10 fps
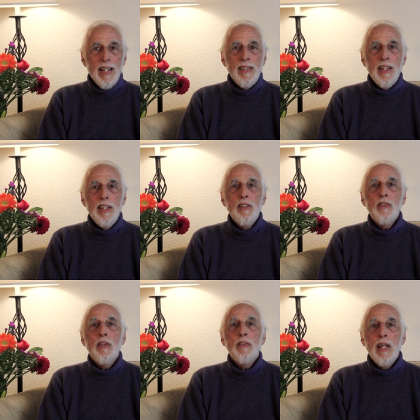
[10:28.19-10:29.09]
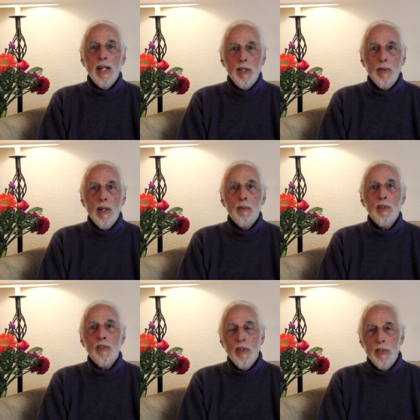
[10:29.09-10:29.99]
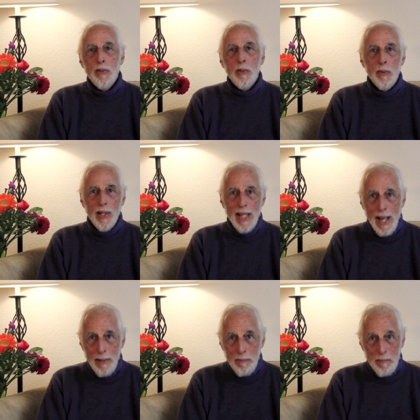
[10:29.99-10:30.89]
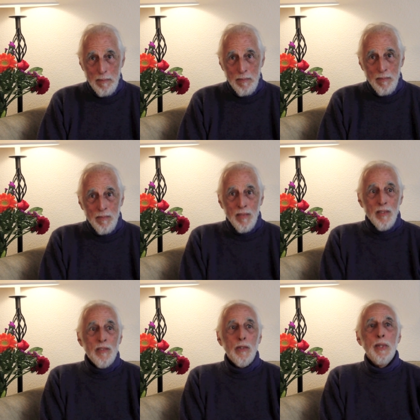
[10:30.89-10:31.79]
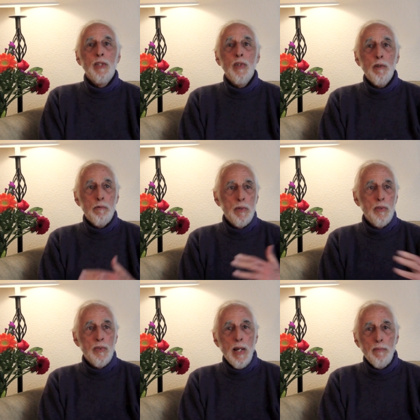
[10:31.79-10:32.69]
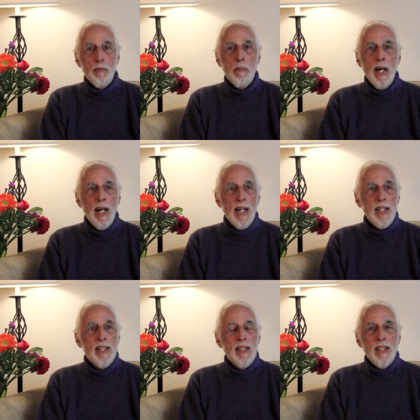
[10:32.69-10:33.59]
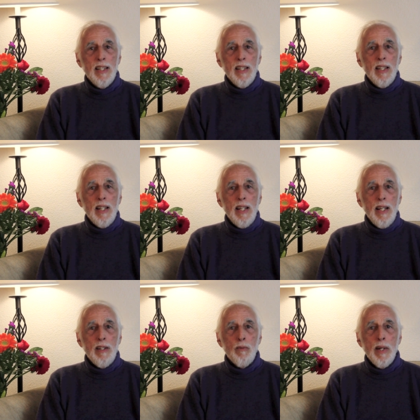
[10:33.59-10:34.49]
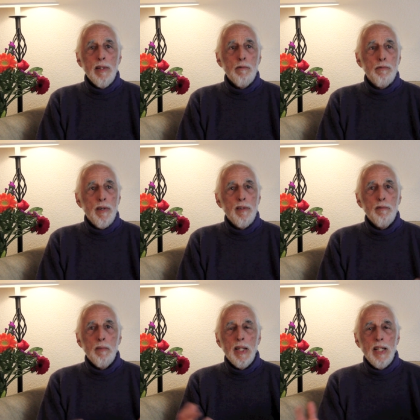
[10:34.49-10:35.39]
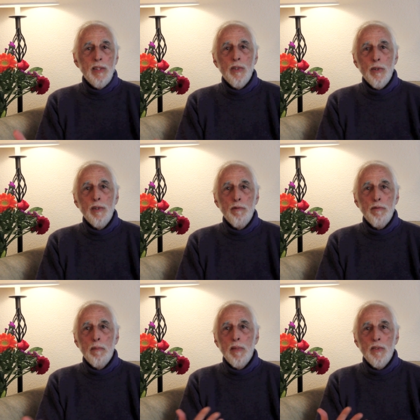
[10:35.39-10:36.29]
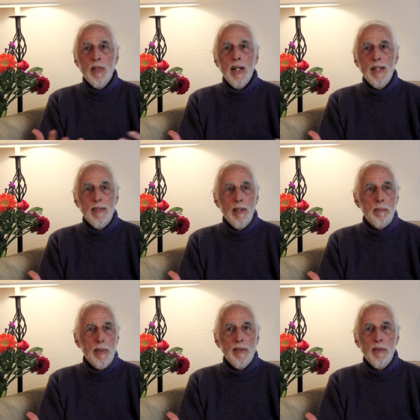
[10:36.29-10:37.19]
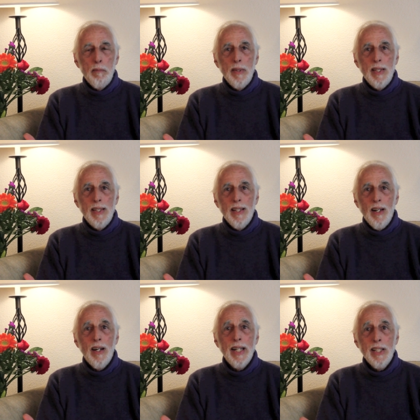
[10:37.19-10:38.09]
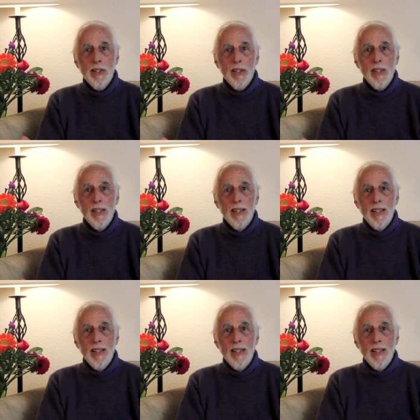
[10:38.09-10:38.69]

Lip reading: And then he said, now I will show you who I am. So he took a few steps back, and right in front of me, he turned from this guy that appeared to be a hiker